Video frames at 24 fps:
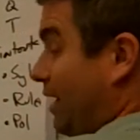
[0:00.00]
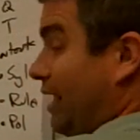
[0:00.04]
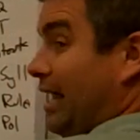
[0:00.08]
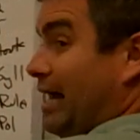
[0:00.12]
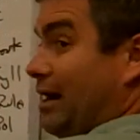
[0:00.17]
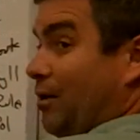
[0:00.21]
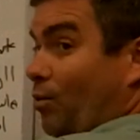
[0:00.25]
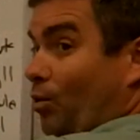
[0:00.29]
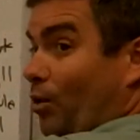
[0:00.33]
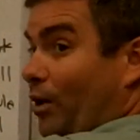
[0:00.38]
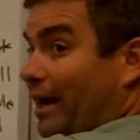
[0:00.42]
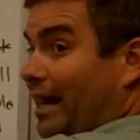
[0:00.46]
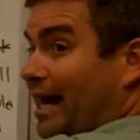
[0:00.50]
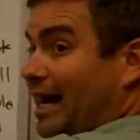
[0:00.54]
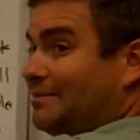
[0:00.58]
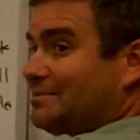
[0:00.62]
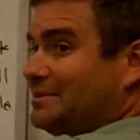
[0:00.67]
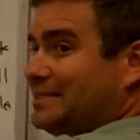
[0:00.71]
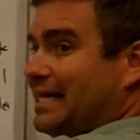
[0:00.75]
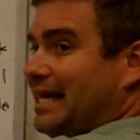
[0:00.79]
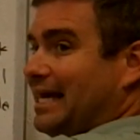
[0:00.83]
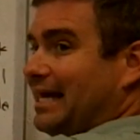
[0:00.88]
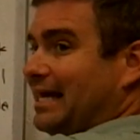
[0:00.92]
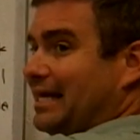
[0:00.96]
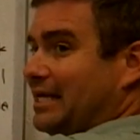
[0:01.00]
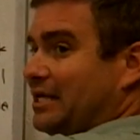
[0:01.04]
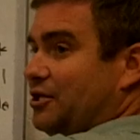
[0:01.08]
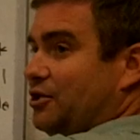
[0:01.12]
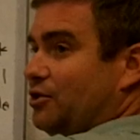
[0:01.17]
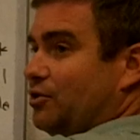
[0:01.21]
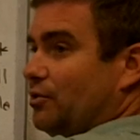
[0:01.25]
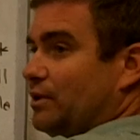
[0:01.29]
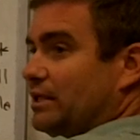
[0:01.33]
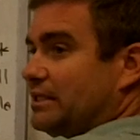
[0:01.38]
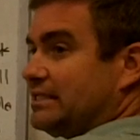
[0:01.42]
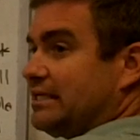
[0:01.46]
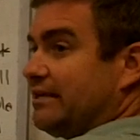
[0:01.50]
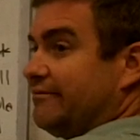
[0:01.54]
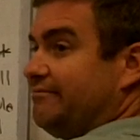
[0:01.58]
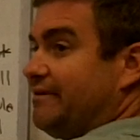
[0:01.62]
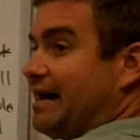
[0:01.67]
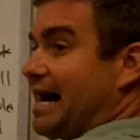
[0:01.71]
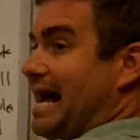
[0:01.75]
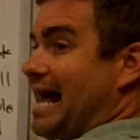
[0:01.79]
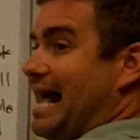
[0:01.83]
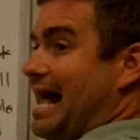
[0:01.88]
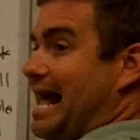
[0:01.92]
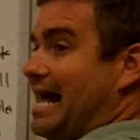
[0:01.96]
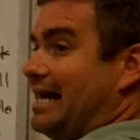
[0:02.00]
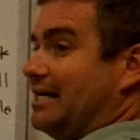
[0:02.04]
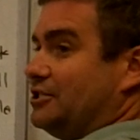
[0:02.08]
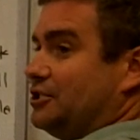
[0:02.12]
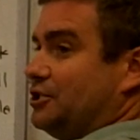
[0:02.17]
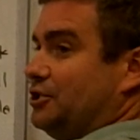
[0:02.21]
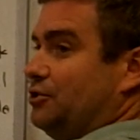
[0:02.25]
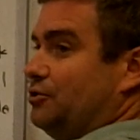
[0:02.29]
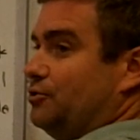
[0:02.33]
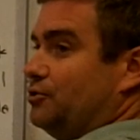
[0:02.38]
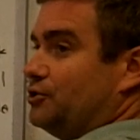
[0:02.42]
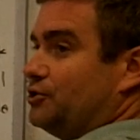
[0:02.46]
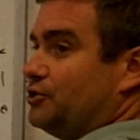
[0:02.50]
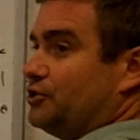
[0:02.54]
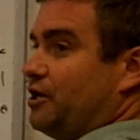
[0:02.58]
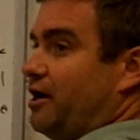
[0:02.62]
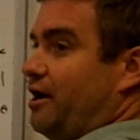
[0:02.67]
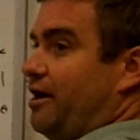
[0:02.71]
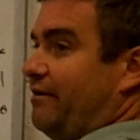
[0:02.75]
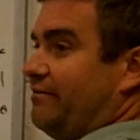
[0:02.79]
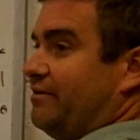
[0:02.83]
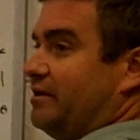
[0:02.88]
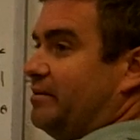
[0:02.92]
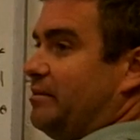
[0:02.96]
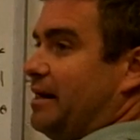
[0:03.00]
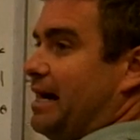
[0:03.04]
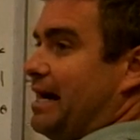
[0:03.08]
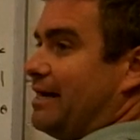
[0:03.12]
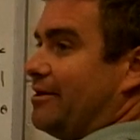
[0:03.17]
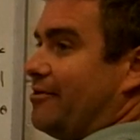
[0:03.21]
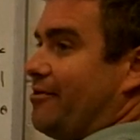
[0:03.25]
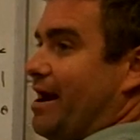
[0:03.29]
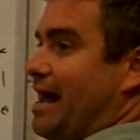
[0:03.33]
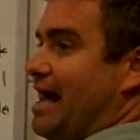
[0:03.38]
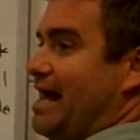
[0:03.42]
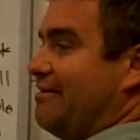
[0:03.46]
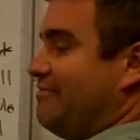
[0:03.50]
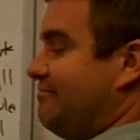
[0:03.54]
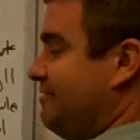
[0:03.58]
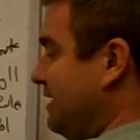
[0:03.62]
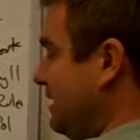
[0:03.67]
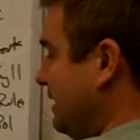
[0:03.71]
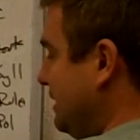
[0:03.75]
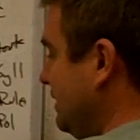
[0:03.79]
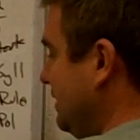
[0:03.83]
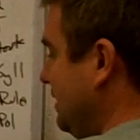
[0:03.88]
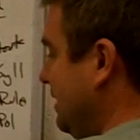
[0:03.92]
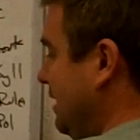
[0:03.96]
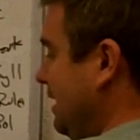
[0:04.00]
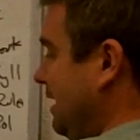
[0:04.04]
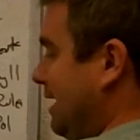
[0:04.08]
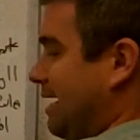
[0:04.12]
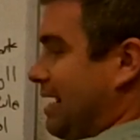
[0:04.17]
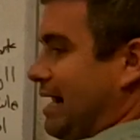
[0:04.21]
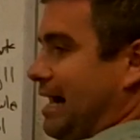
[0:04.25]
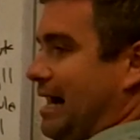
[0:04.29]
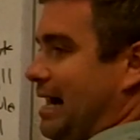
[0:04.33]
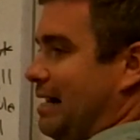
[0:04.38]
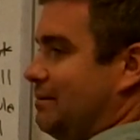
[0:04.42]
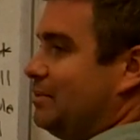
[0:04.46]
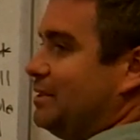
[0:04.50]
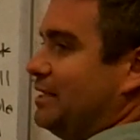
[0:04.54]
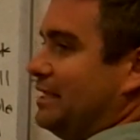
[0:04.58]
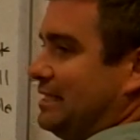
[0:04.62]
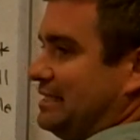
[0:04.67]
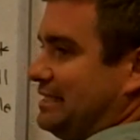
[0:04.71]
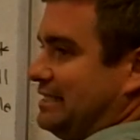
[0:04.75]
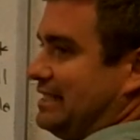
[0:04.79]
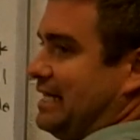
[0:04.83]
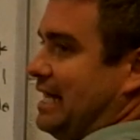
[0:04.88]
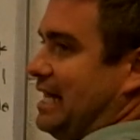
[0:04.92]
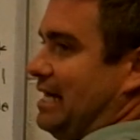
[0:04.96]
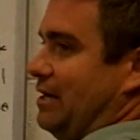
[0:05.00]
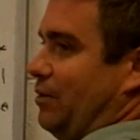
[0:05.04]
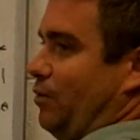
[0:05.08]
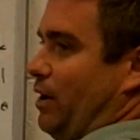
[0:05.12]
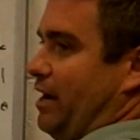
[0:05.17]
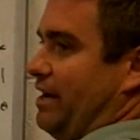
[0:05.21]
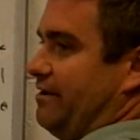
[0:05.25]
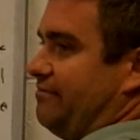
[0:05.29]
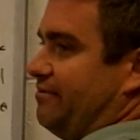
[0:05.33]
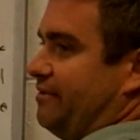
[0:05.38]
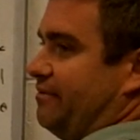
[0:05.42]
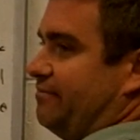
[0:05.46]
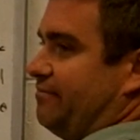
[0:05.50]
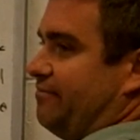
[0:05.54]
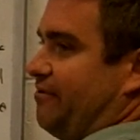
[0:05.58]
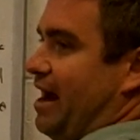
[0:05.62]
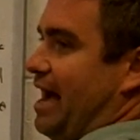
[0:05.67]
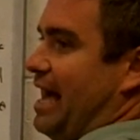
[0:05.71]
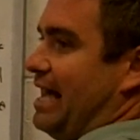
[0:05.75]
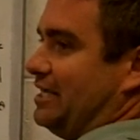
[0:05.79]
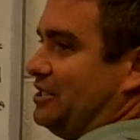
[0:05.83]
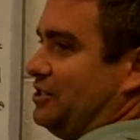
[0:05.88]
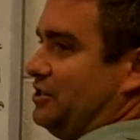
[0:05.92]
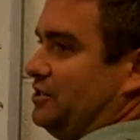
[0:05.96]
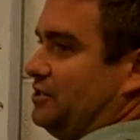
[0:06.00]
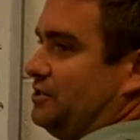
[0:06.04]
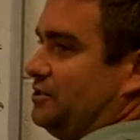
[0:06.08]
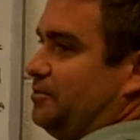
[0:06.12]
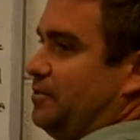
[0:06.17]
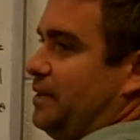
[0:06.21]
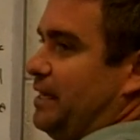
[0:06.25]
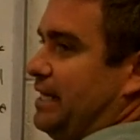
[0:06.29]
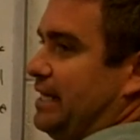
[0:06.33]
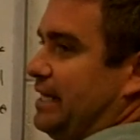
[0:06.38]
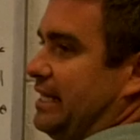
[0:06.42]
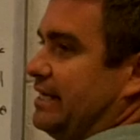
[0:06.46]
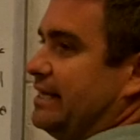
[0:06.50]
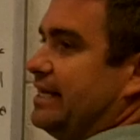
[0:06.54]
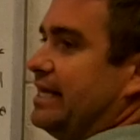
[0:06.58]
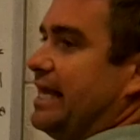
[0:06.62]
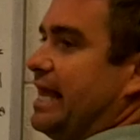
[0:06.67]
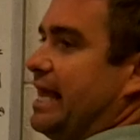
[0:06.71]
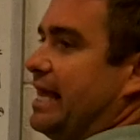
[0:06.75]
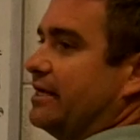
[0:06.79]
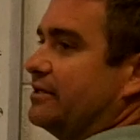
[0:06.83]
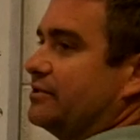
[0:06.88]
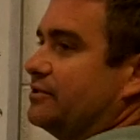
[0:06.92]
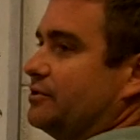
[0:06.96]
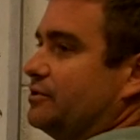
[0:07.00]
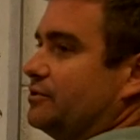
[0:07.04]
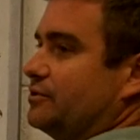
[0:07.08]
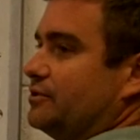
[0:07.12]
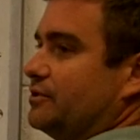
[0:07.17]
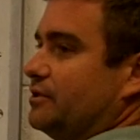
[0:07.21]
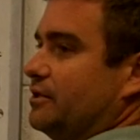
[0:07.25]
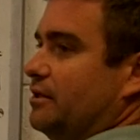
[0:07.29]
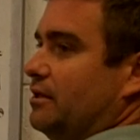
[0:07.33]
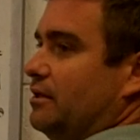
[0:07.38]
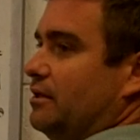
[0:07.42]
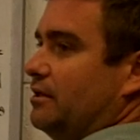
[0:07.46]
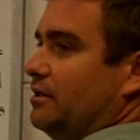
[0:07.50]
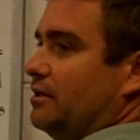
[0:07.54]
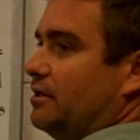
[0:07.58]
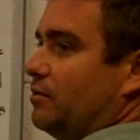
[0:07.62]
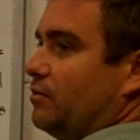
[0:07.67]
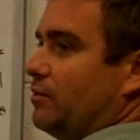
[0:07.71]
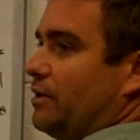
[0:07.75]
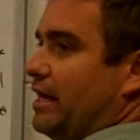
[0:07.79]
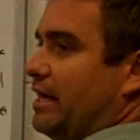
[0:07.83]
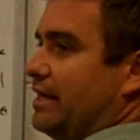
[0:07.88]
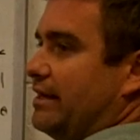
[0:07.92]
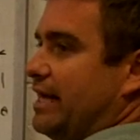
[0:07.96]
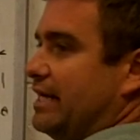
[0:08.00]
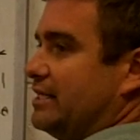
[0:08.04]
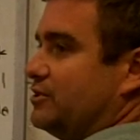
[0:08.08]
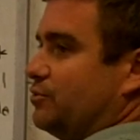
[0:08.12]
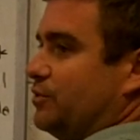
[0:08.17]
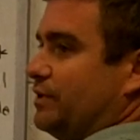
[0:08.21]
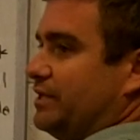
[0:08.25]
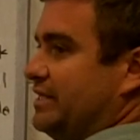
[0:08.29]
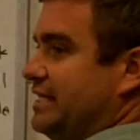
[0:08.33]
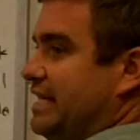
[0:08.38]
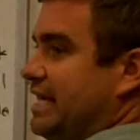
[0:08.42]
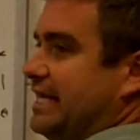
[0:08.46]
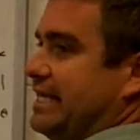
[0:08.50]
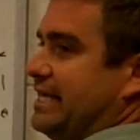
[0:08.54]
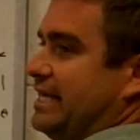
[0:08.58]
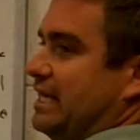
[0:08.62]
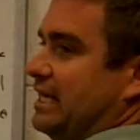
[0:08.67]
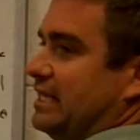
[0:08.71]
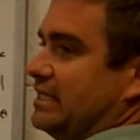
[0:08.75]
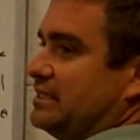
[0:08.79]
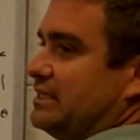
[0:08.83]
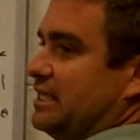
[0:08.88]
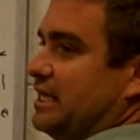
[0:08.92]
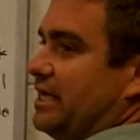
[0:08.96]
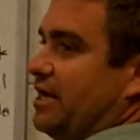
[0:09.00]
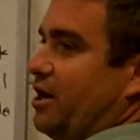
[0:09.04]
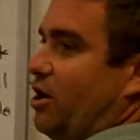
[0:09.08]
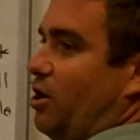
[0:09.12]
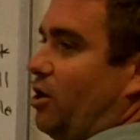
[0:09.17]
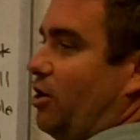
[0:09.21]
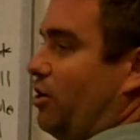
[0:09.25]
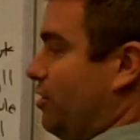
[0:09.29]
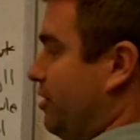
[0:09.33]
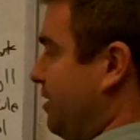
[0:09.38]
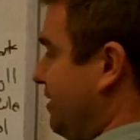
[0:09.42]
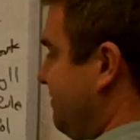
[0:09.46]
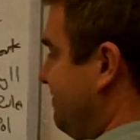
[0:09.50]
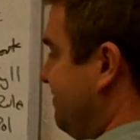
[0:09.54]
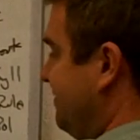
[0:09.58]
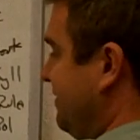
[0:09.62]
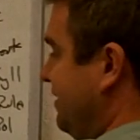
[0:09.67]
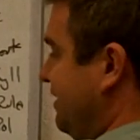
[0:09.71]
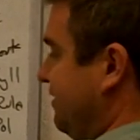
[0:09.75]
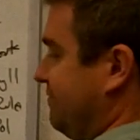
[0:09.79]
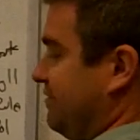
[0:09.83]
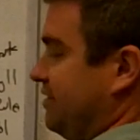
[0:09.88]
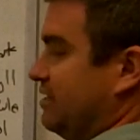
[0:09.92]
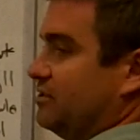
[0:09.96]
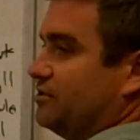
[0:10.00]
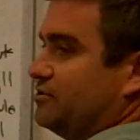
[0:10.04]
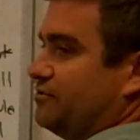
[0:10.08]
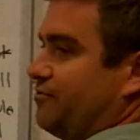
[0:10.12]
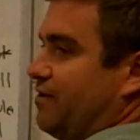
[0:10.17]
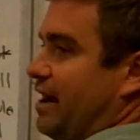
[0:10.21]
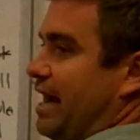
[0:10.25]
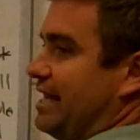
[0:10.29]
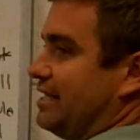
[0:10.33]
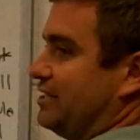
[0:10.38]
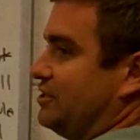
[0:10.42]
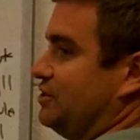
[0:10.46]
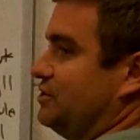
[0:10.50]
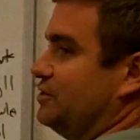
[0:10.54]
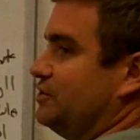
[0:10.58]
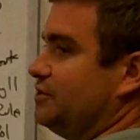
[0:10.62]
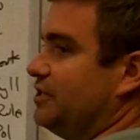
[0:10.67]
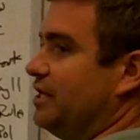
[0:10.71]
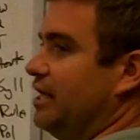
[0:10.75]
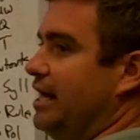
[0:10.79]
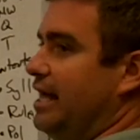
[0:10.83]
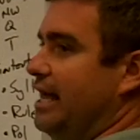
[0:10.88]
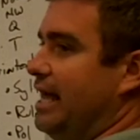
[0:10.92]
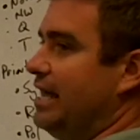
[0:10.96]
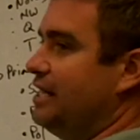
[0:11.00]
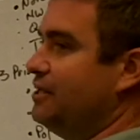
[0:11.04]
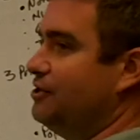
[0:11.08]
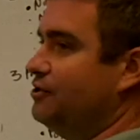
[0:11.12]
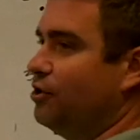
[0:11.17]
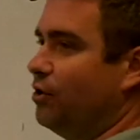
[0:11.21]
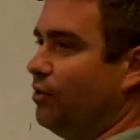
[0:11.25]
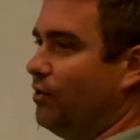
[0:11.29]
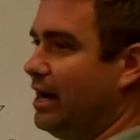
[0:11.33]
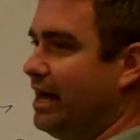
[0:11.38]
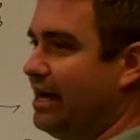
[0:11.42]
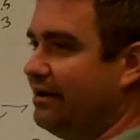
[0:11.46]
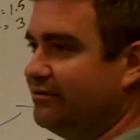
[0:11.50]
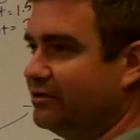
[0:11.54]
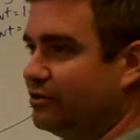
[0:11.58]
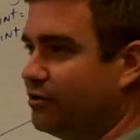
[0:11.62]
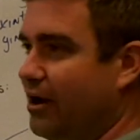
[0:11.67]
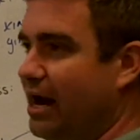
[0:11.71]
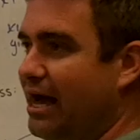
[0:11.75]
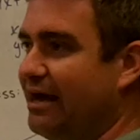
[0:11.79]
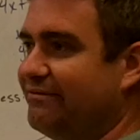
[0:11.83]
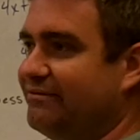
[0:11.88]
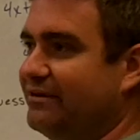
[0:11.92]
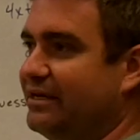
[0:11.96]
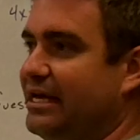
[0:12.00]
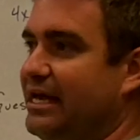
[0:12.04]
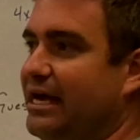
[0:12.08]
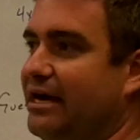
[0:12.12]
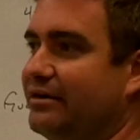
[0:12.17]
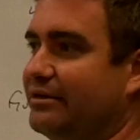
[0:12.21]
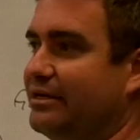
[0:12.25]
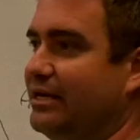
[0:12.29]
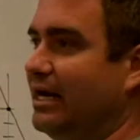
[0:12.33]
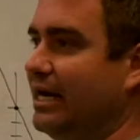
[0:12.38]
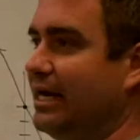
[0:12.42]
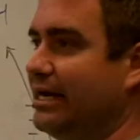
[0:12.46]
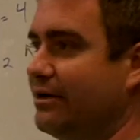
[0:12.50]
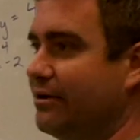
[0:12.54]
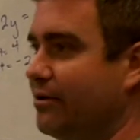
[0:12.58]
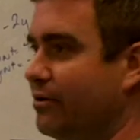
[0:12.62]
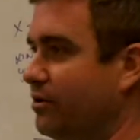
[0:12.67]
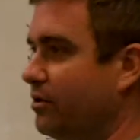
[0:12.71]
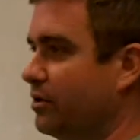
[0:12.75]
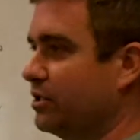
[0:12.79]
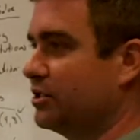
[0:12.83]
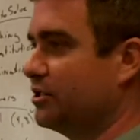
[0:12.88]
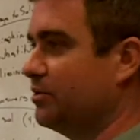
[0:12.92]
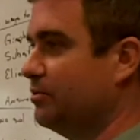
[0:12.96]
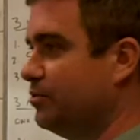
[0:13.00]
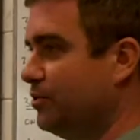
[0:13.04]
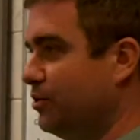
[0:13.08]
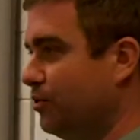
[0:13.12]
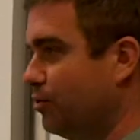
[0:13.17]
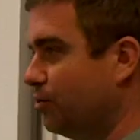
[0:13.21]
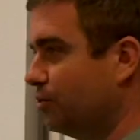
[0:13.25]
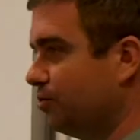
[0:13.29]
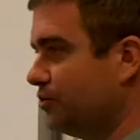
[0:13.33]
And what I'm telling you is if I ask you to solve it by graphing, I'm going to stay away from fractions being in the answers. Okay, that's ridiculously hard if there's fractions and you don't have a graphing calculator or a computer